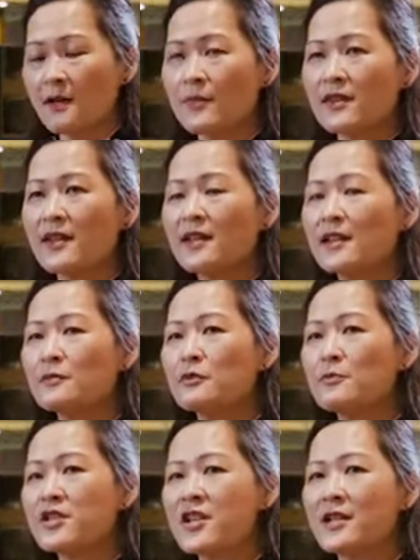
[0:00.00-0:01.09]
But then there
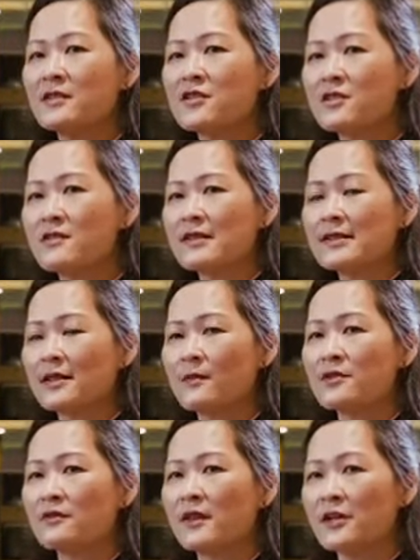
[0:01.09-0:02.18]
would be challenges in
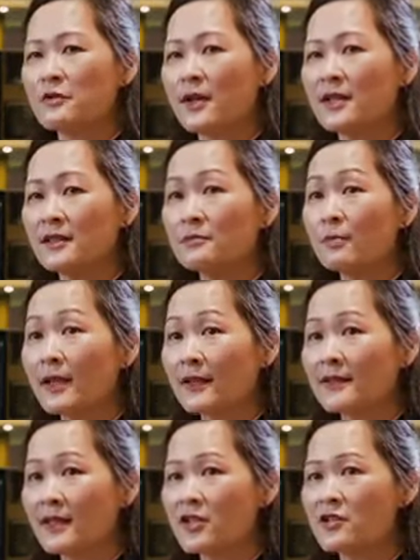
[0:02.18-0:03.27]
terms of IOL
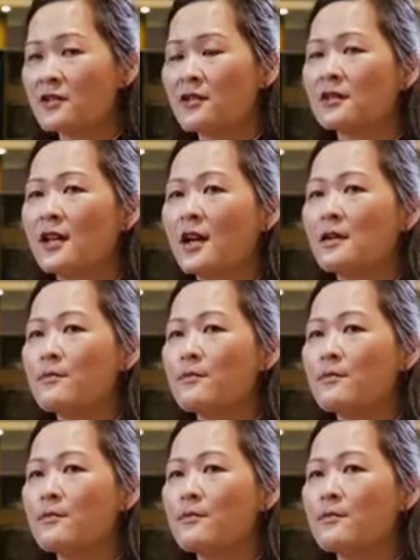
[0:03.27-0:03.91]
implantation,